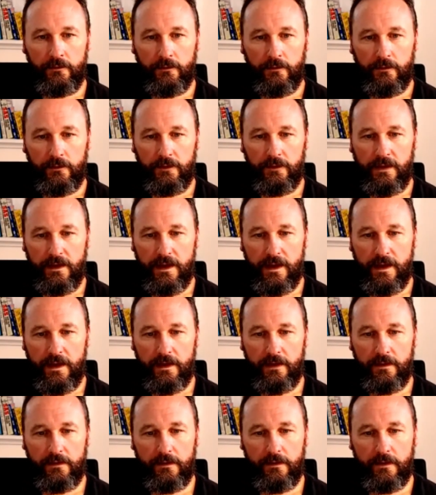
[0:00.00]

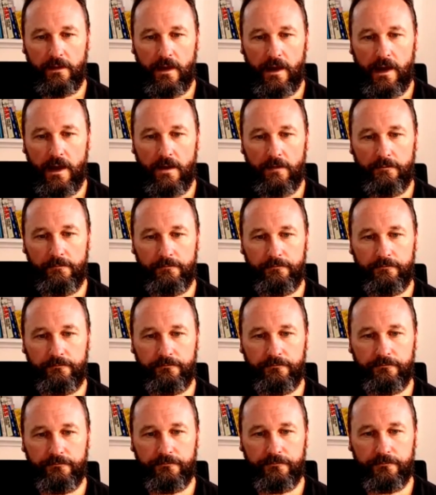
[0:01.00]
Yeah.
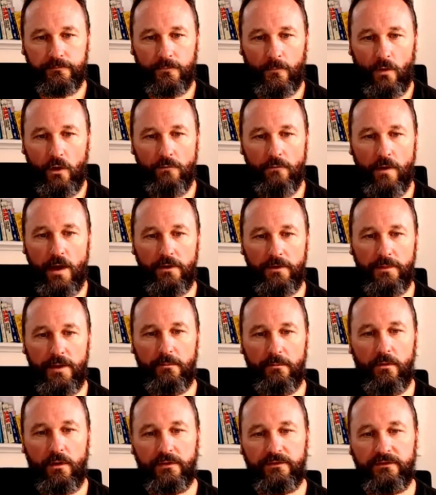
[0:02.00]
I wrote
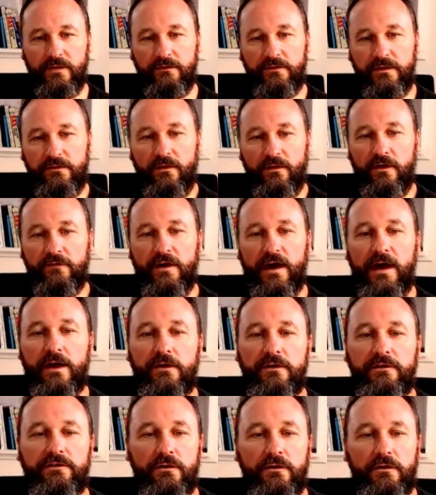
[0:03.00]
about my 75 hard.
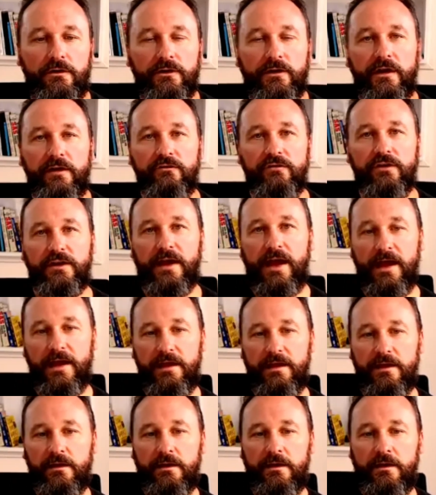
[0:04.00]
I journaled it every day,
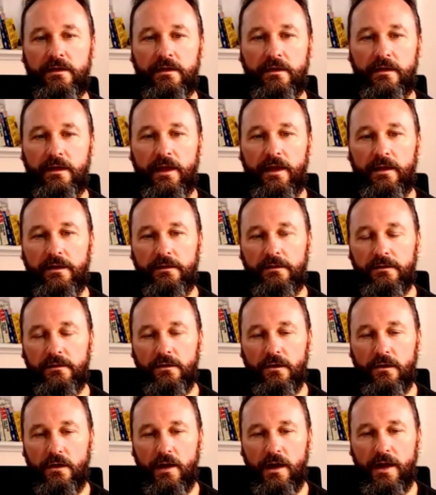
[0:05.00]
and
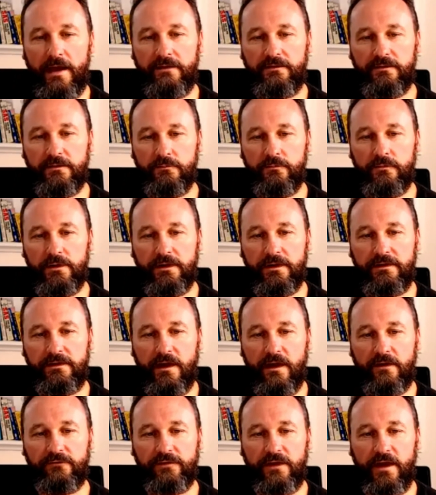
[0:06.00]
I had some really
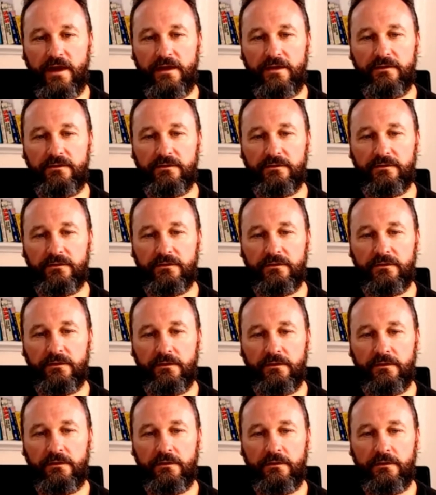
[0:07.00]
tough days,
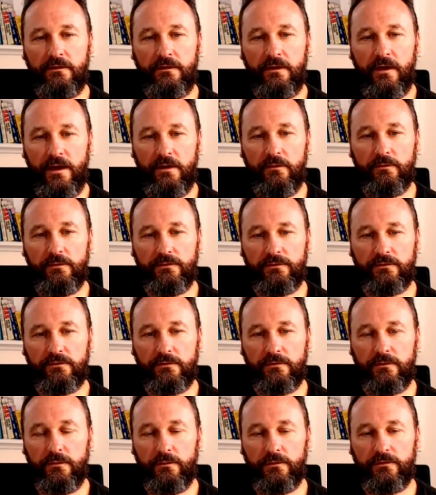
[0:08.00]
and it
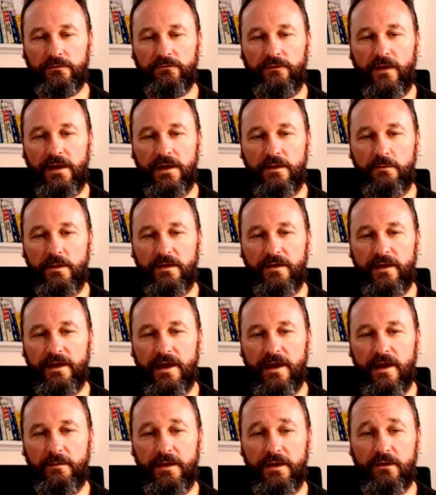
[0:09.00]
was funny where they
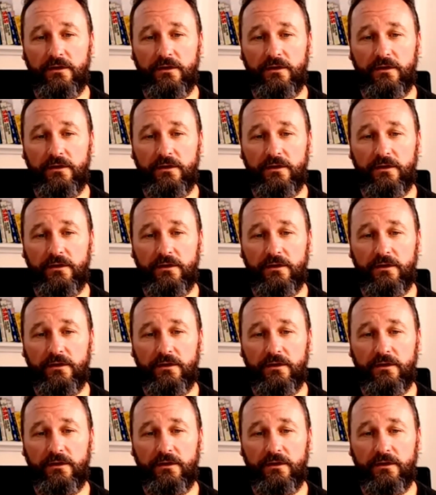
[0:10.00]
come in.